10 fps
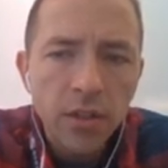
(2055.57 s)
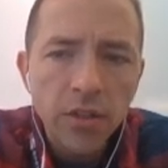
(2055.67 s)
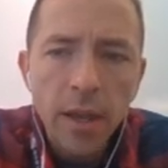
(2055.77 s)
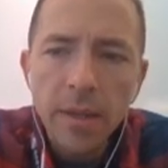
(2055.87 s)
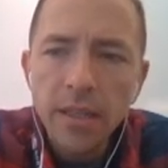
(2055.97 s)

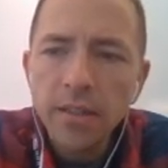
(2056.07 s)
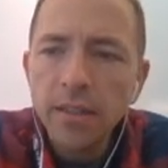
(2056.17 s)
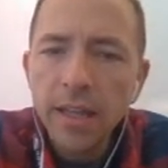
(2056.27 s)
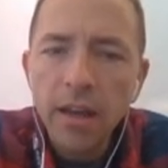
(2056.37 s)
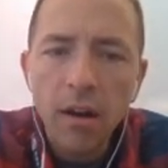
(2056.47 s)
So that means
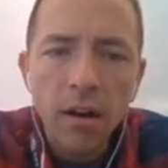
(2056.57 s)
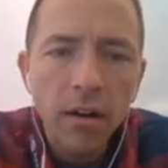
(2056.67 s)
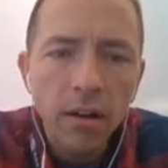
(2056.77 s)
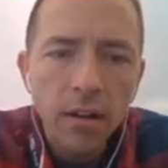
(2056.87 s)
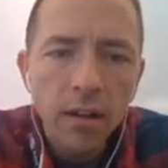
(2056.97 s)
that they
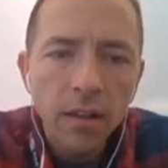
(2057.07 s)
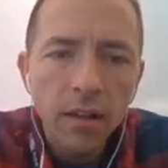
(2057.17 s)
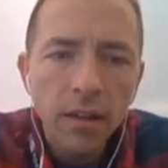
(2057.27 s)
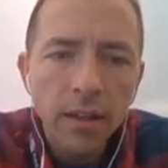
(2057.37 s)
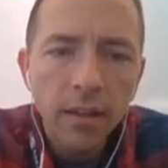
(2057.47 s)
are
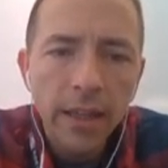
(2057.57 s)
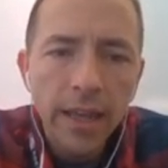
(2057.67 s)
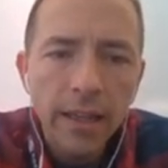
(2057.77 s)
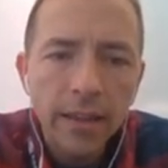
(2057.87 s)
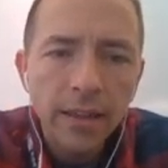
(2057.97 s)
little
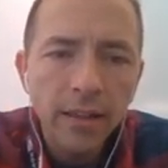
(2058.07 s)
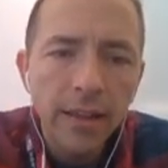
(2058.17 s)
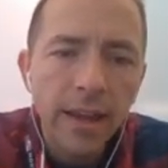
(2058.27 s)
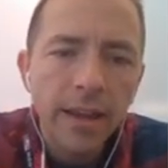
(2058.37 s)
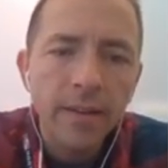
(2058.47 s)
a, little
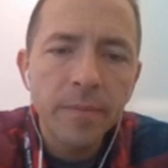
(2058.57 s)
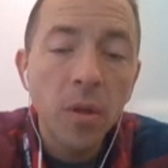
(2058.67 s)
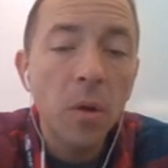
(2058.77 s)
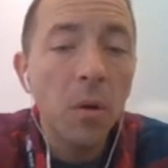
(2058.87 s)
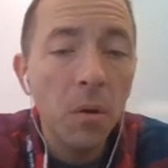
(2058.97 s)

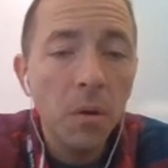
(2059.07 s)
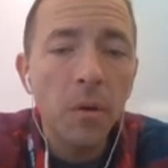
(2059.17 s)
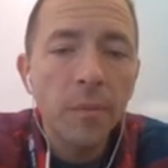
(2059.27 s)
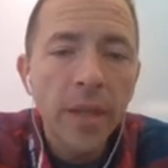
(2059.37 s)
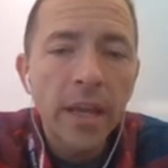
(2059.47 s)
a.
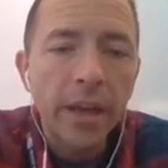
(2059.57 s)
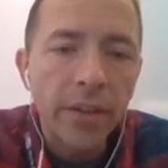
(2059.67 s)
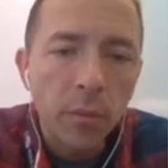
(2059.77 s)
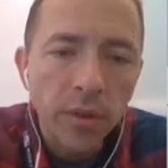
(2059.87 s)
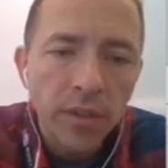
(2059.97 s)
Oh. And
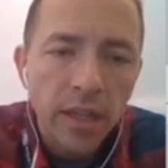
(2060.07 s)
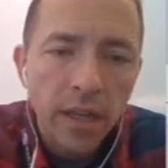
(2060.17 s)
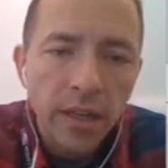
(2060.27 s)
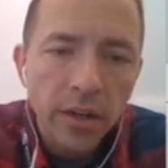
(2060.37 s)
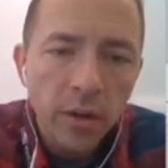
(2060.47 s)
then once
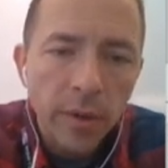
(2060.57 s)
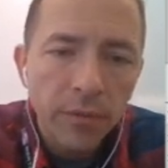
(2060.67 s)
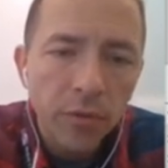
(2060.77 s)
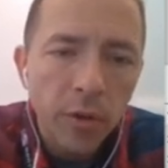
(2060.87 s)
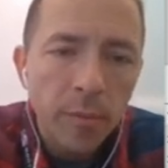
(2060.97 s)
again here, we
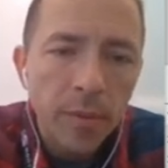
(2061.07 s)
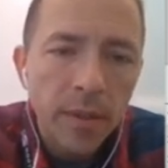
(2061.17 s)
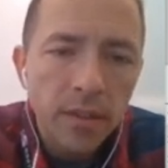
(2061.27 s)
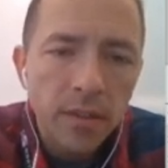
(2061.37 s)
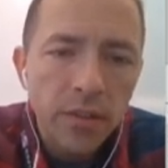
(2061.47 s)
have 3
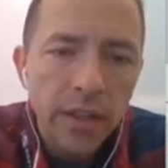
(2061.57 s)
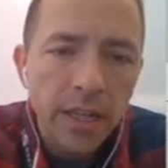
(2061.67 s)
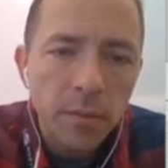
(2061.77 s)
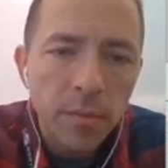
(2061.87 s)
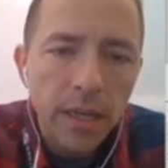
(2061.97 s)
pieces. So
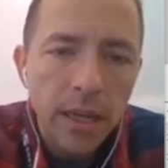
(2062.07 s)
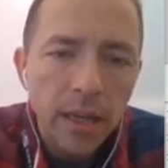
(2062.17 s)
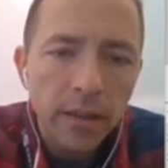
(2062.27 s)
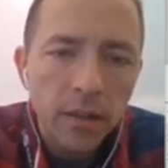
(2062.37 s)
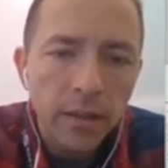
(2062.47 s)
that's big
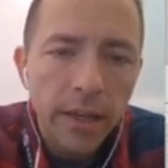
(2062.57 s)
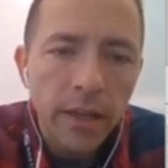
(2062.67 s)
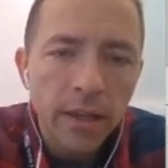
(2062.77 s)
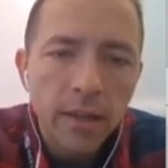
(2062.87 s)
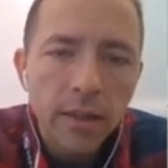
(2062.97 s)
A, little
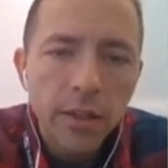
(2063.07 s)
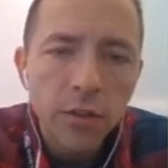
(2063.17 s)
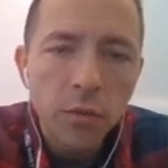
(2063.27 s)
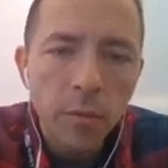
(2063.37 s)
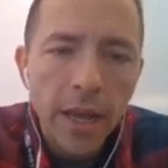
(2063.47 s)
a.
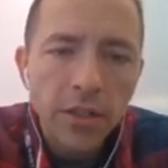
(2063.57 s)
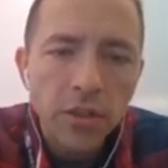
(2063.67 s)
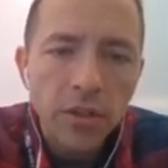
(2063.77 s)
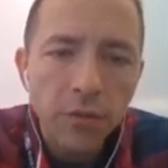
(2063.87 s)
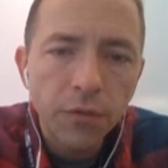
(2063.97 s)
This one
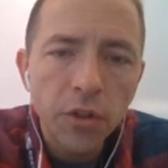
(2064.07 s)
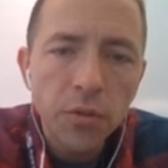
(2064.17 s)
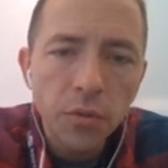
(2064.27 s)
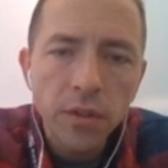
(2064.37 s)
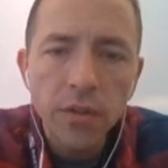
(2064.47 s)
matches the
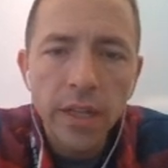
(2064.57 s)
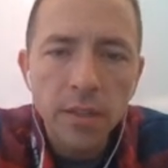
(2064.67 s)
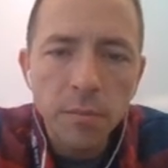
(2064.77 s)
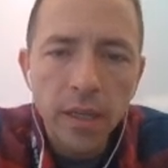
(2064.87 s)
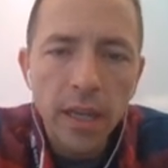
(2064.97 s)
first one. So
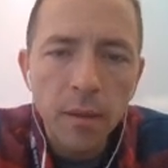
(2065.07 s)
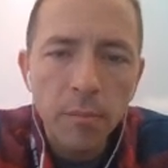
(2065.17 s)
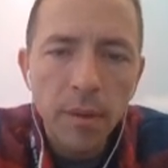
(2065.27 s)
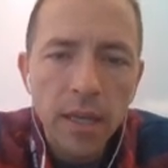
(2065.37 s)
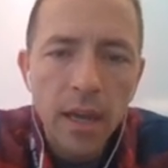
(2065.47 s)
that's big A,
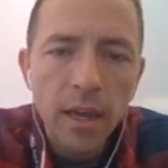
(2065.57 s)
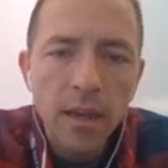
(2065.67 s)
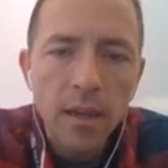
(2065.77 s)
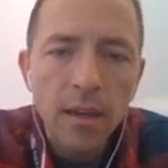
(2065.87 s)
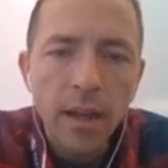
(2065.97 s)
big A.
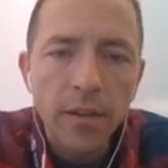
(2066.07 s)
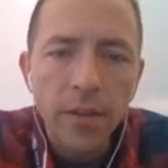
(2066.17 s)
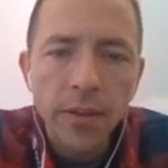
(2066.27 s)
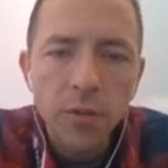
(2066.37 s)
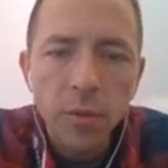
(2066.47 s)
And
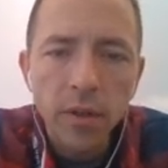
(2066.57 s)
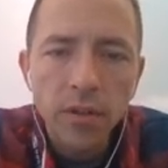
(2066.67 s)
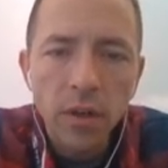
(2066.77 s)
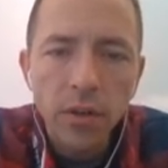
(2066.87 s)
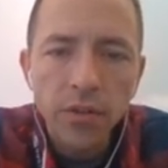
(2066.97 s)
then this one
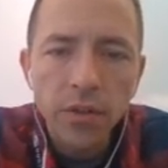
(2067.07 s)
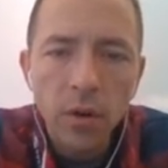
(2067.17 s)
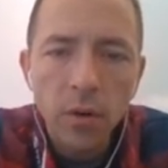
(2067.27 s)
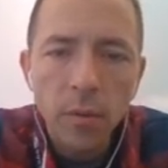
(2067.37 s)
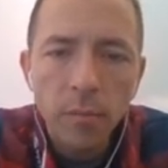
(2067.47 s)
is
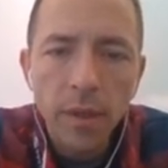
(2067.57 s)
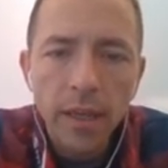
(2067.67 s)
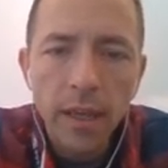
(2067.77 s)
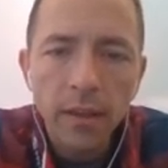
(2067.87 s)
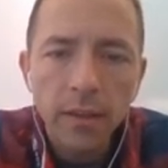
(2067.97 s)
also
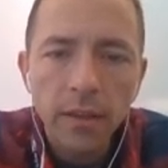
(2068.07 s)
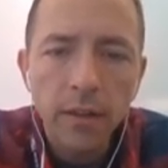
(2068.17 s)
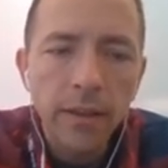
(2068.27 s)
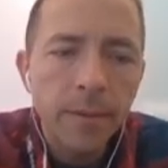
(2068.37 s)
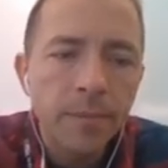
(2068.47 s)
big A,
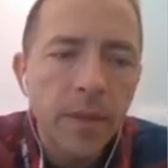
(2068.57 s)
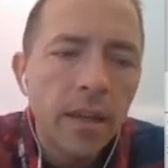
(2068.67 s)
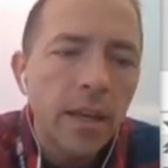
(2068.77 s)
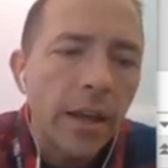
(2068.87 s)
little a.